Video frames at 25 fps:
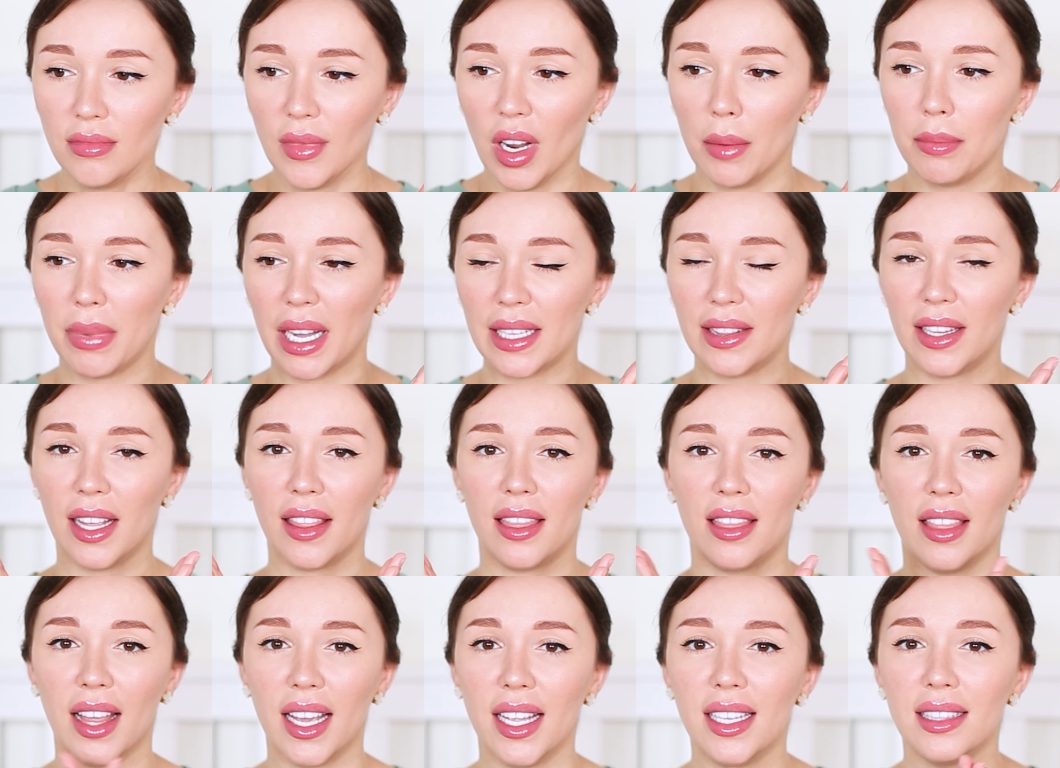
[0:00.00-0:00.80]
But the
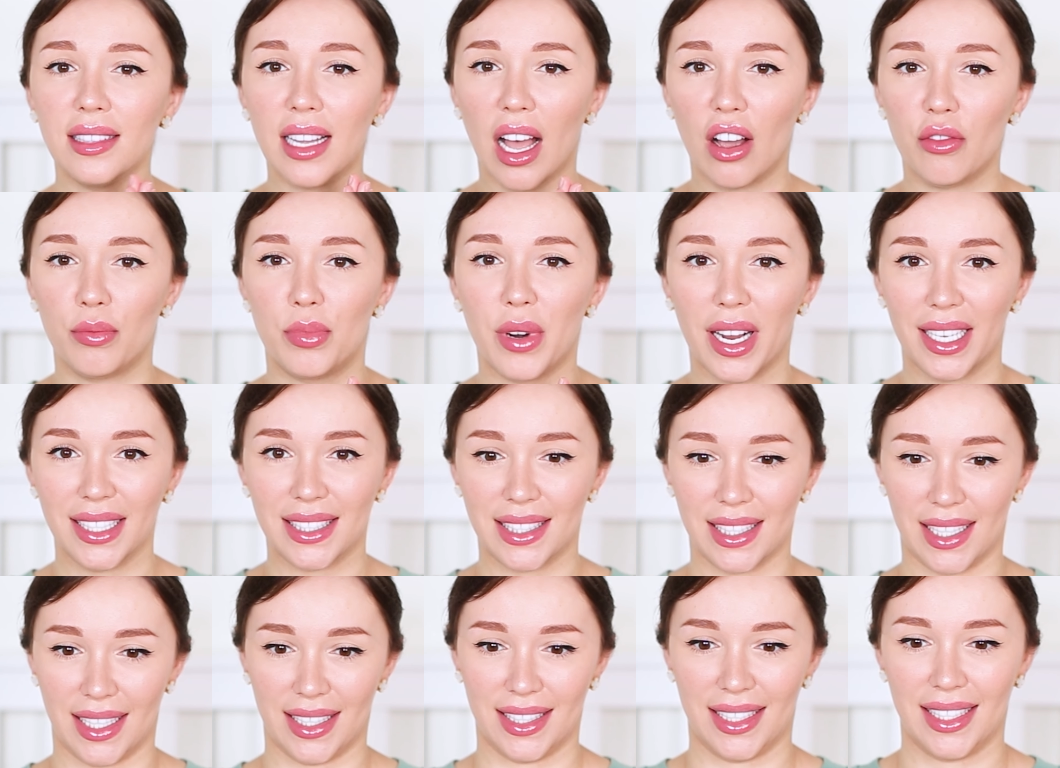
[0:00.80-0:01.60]
thin love
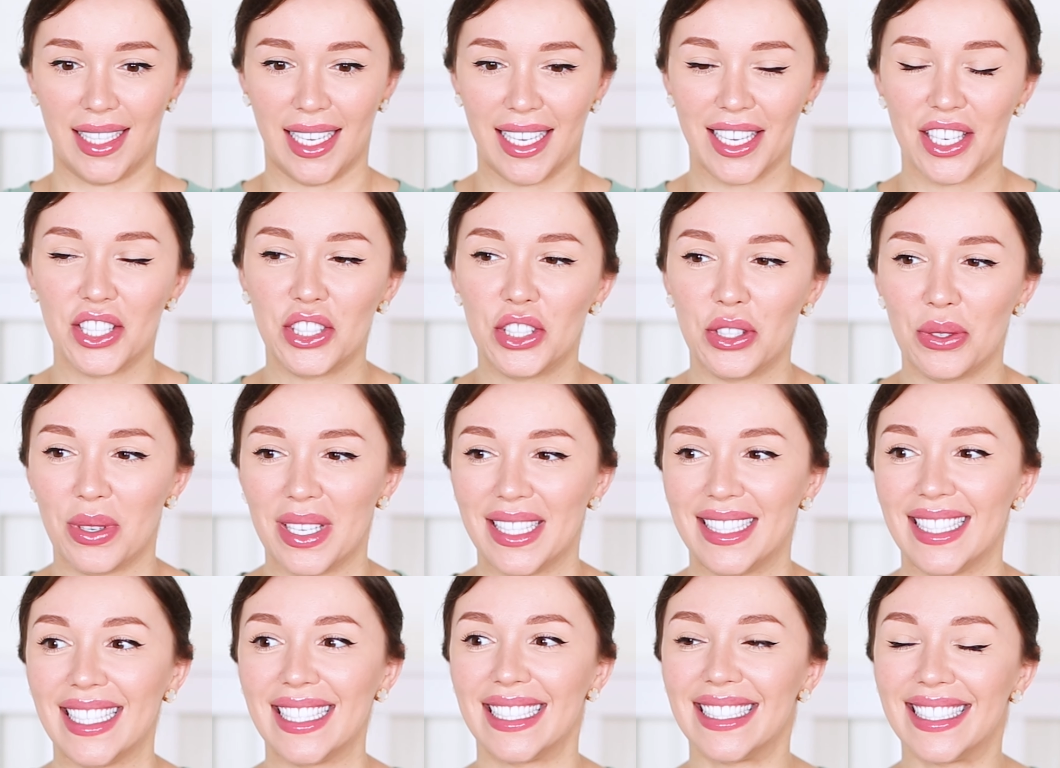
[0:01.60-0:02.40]
bracelet, the issue
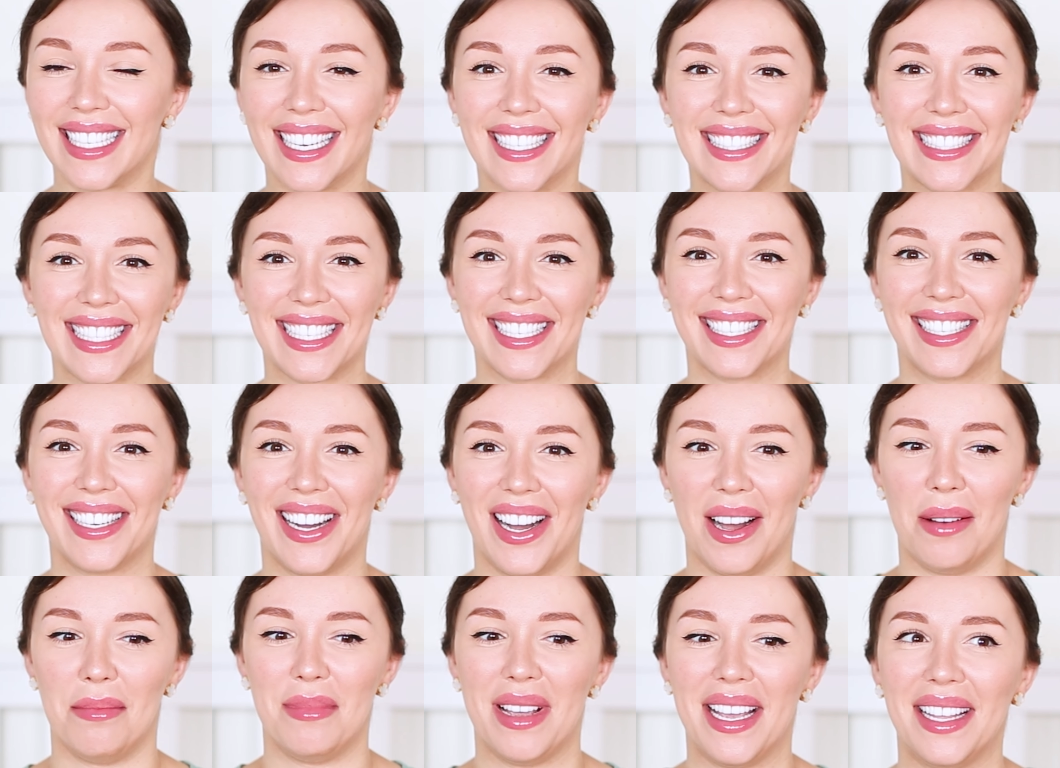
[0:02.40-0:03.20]
is it doesn't
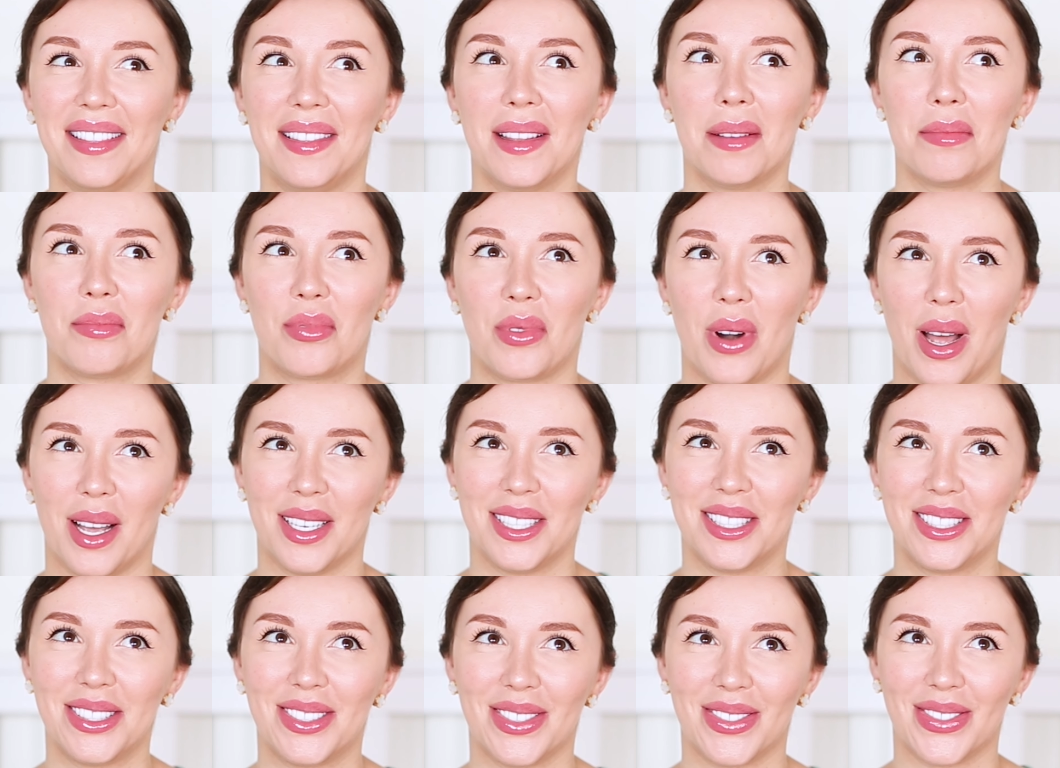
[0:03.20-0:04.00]
come in the
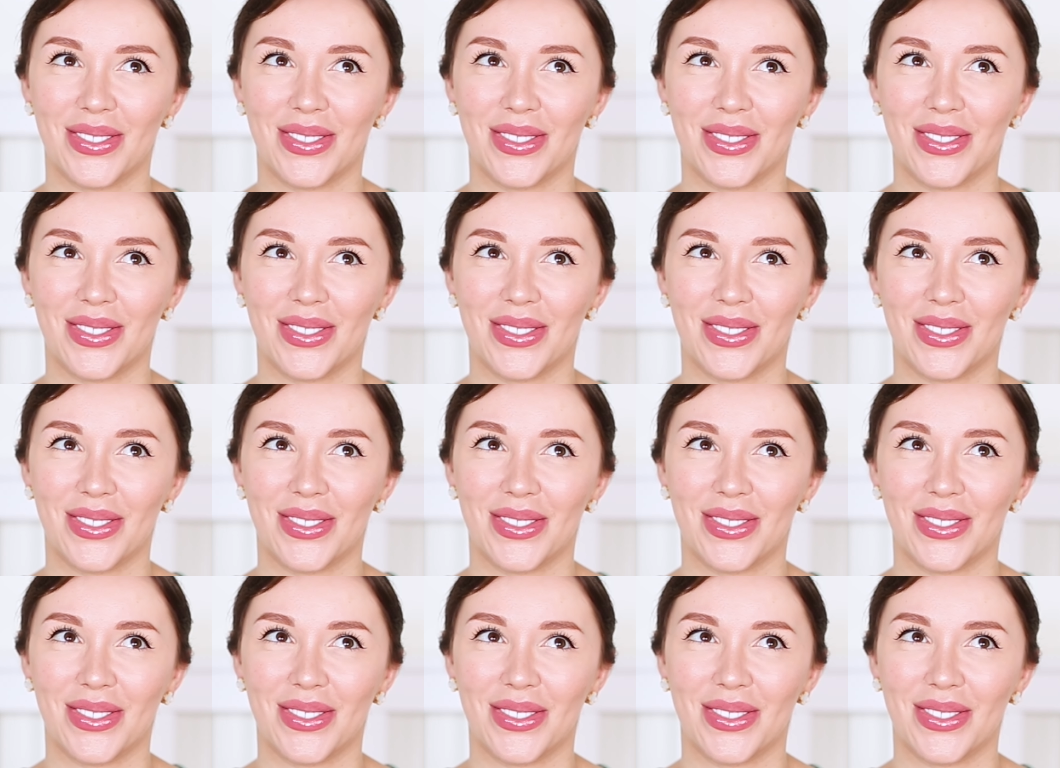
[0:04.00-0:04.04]
brushed